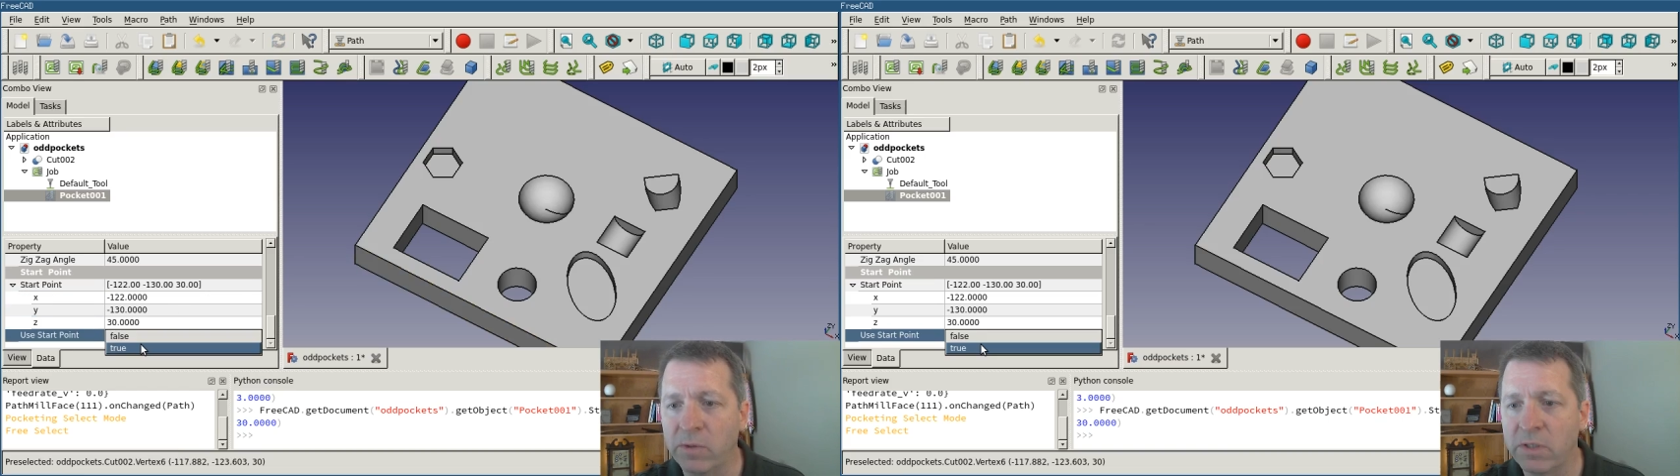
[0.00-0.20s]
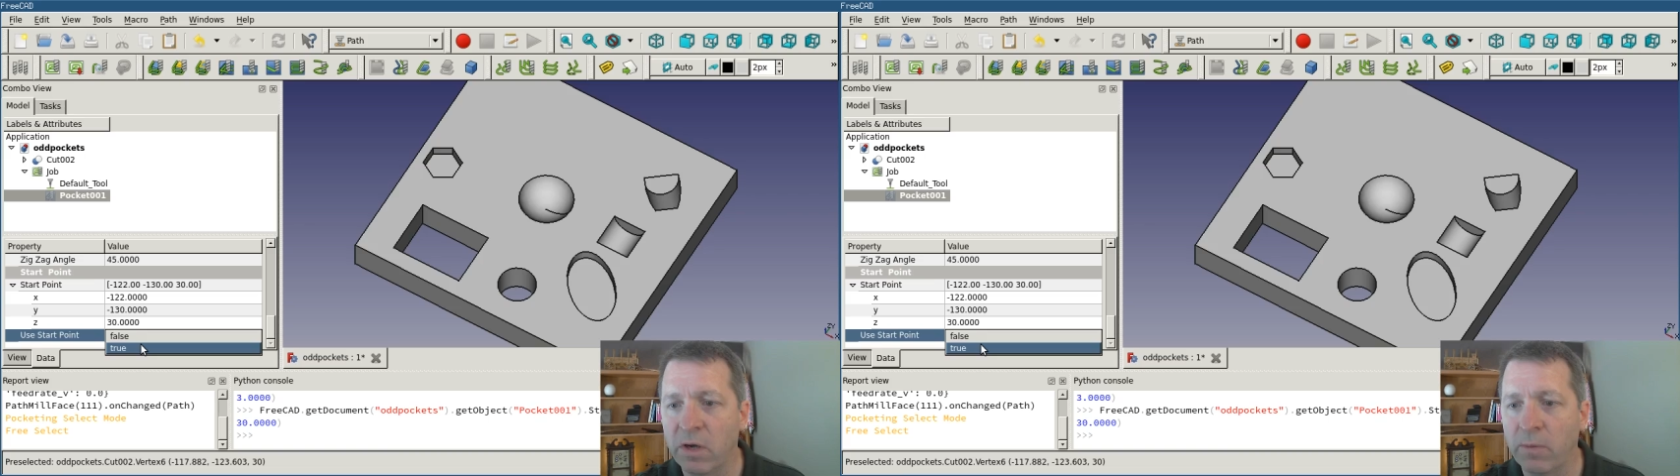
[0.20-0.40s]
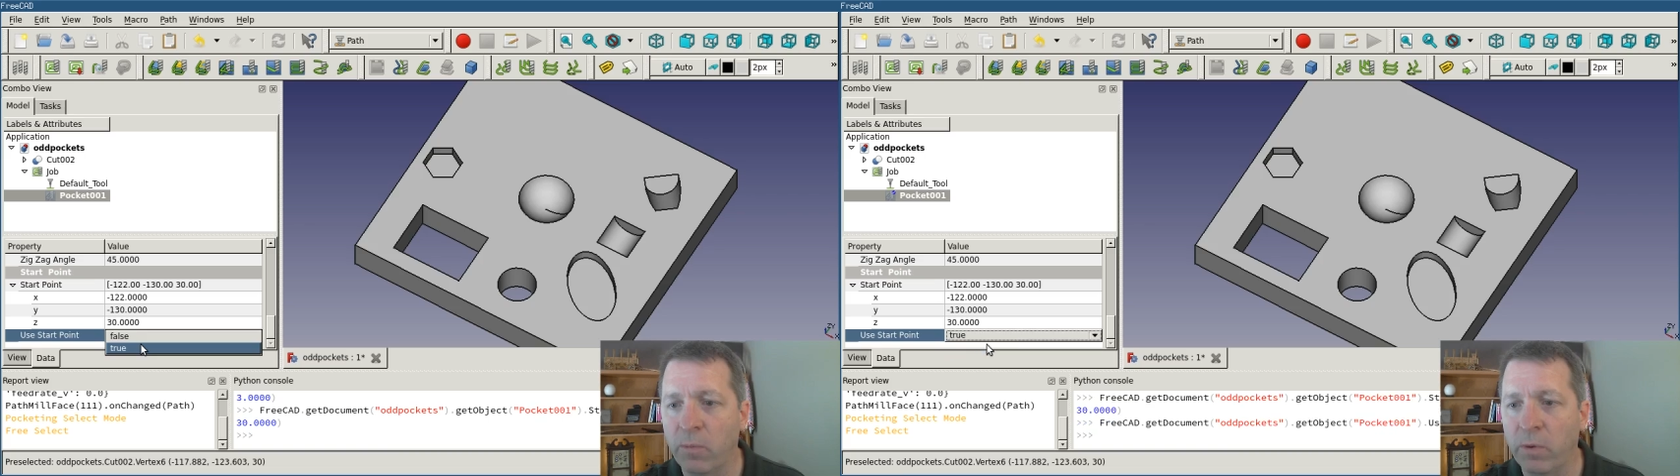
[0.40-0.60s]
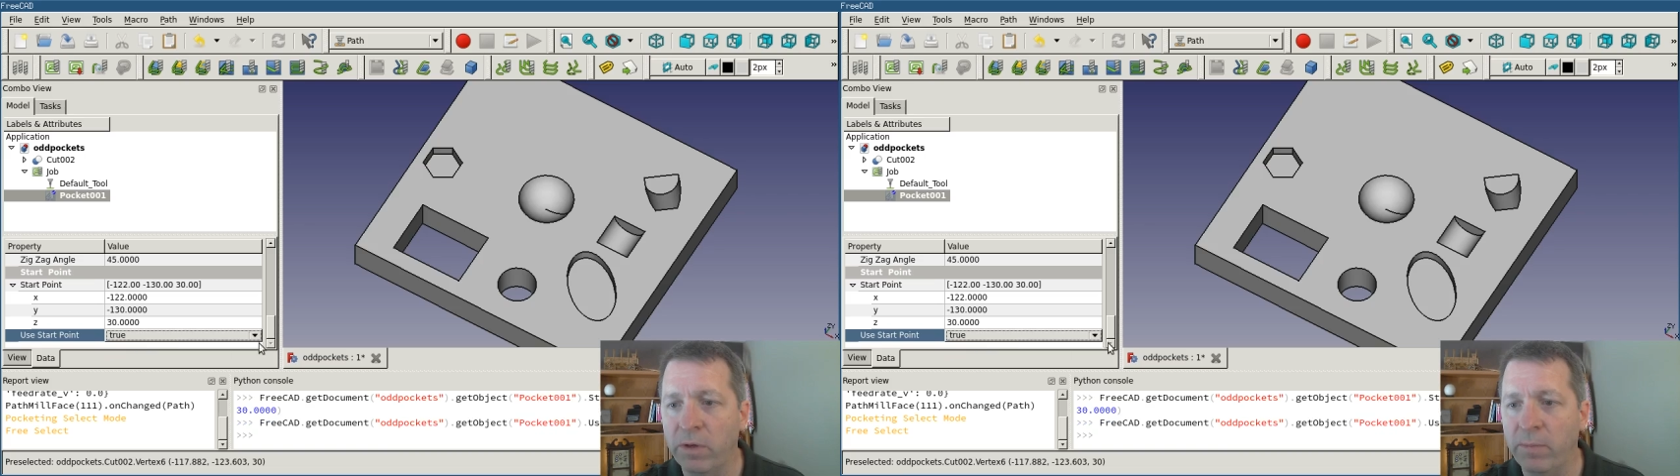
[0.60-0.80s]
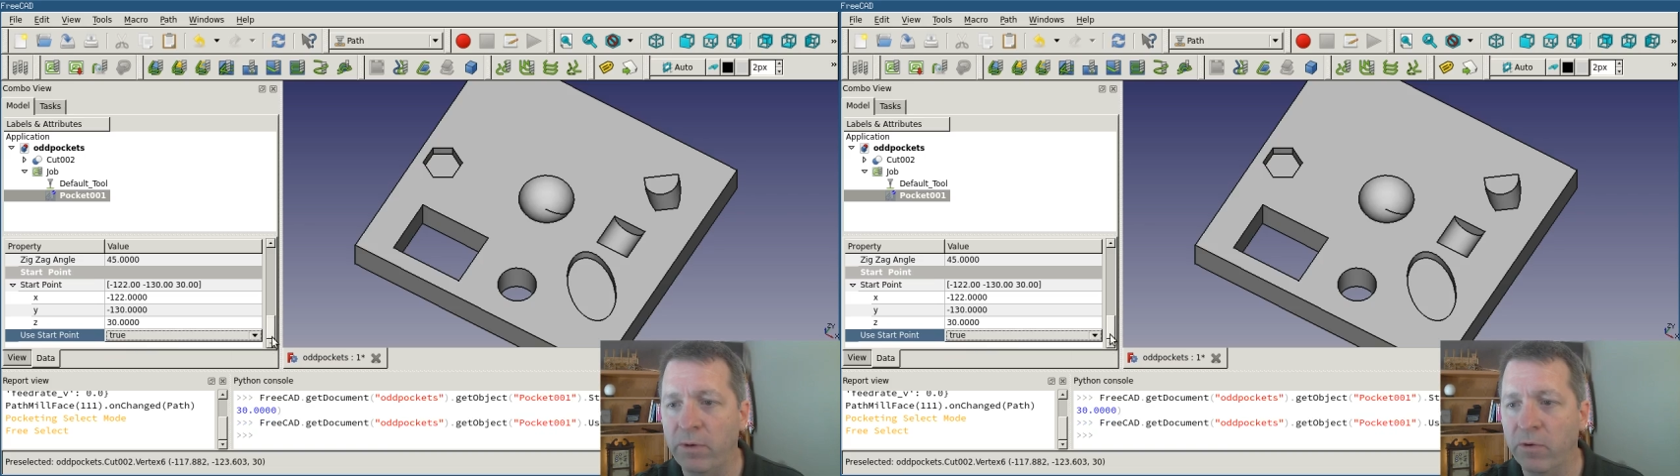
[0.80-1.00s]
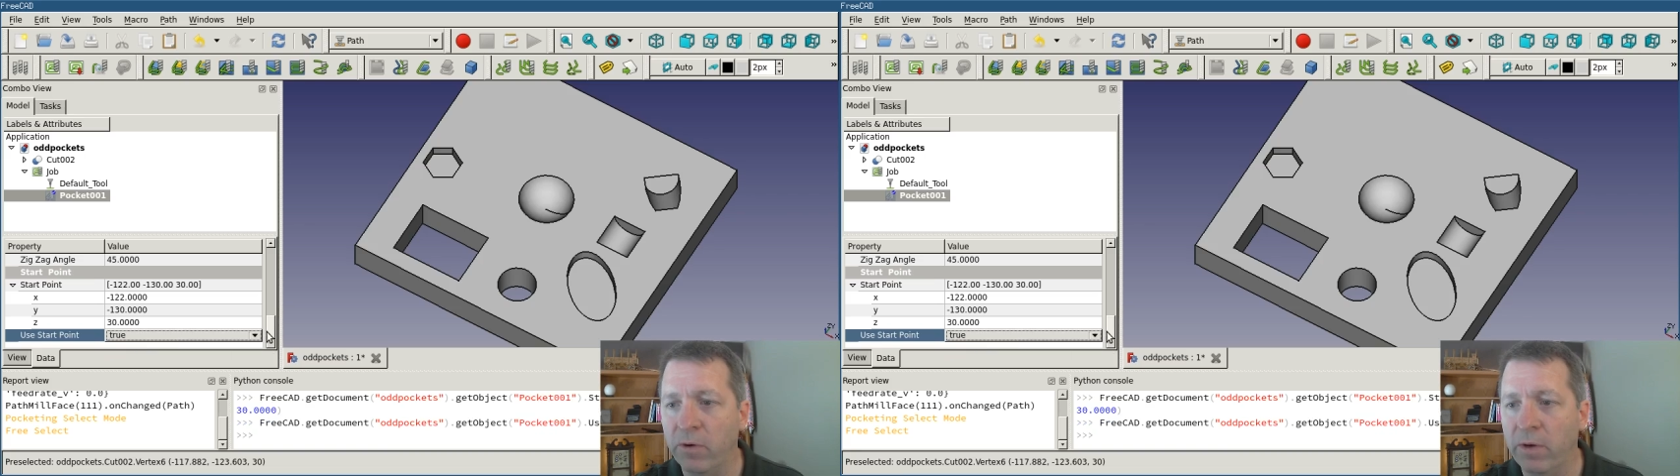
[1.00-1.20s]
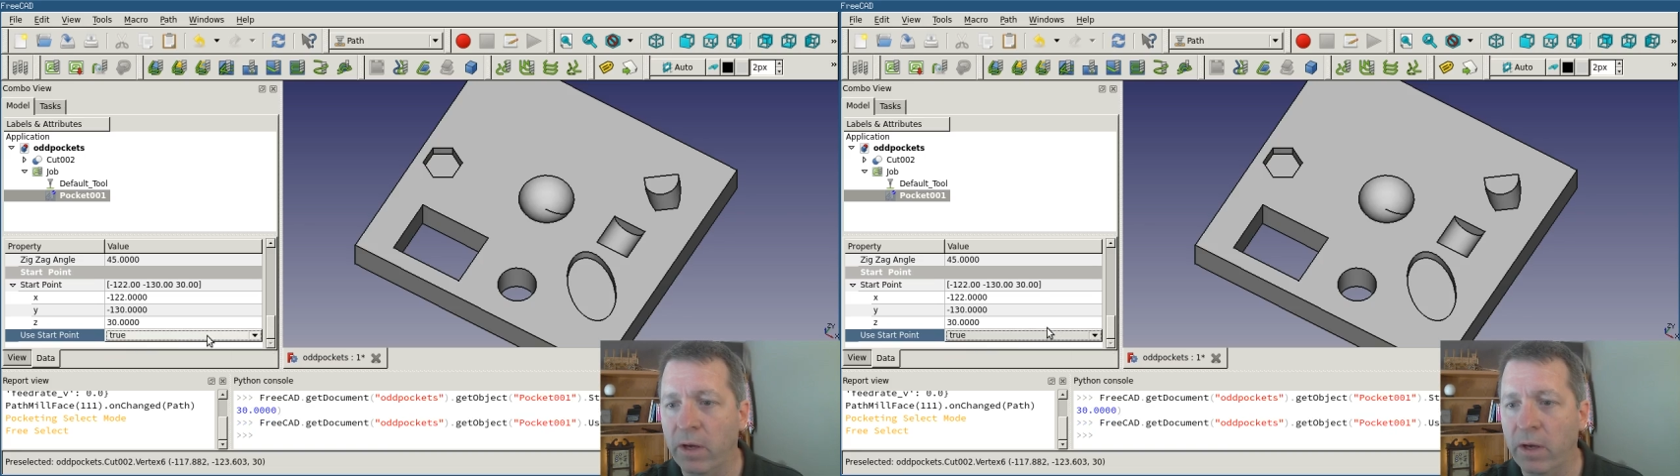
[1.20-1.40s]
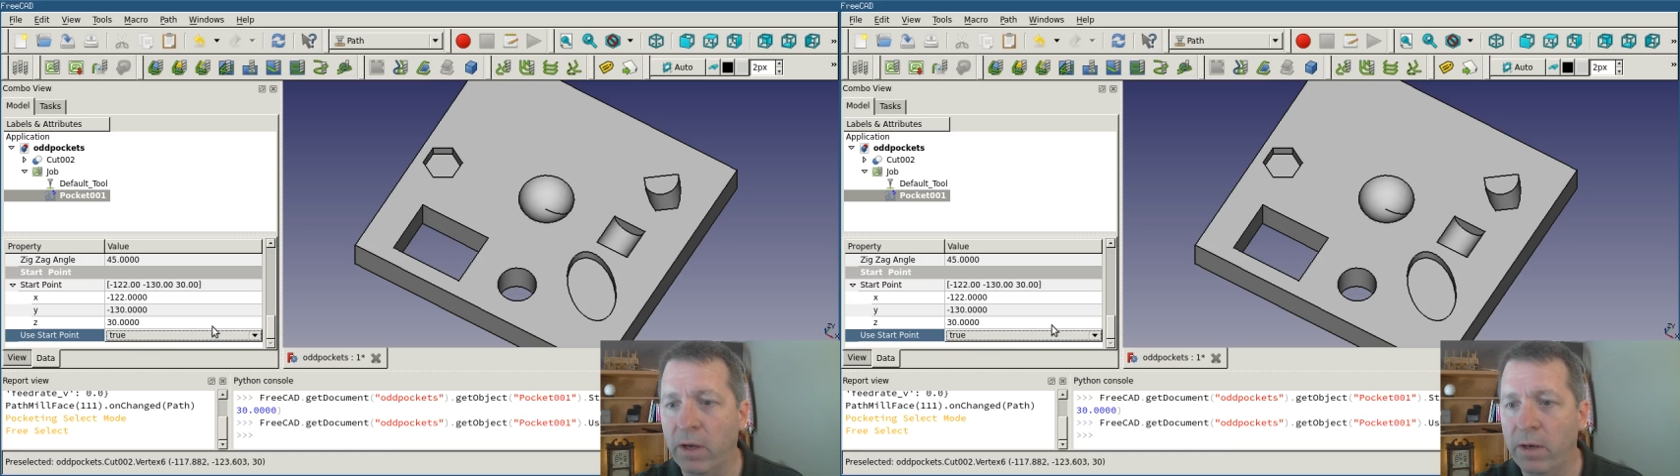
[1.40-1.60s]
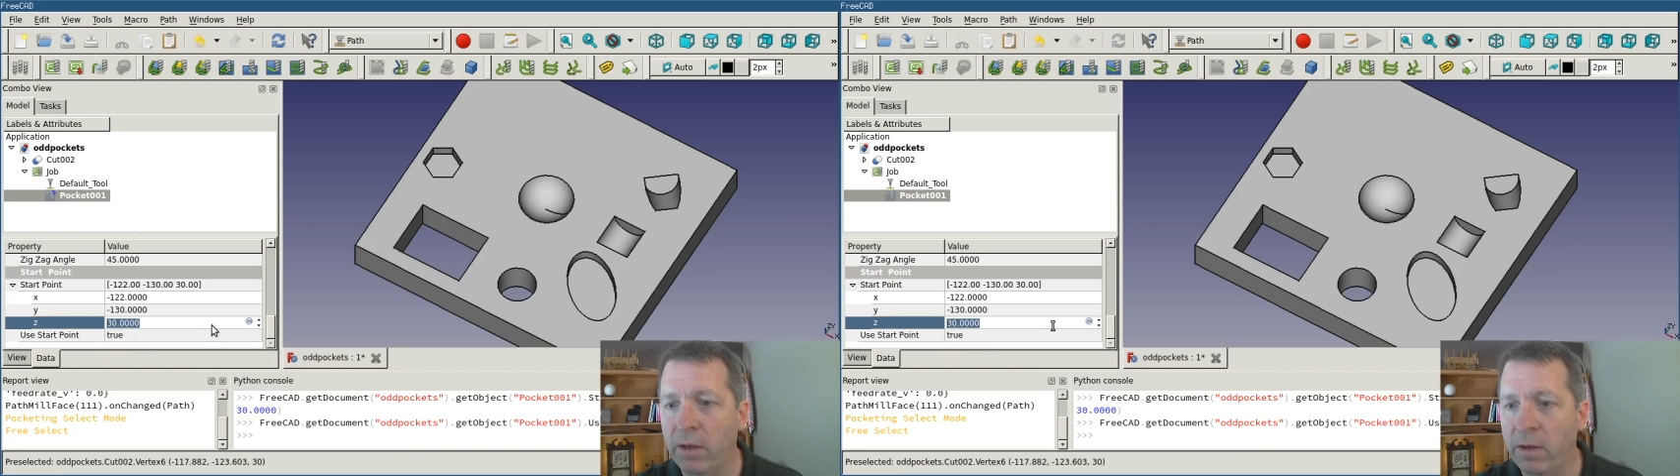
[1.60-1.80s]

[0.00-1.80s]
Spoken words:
start point to be turned on,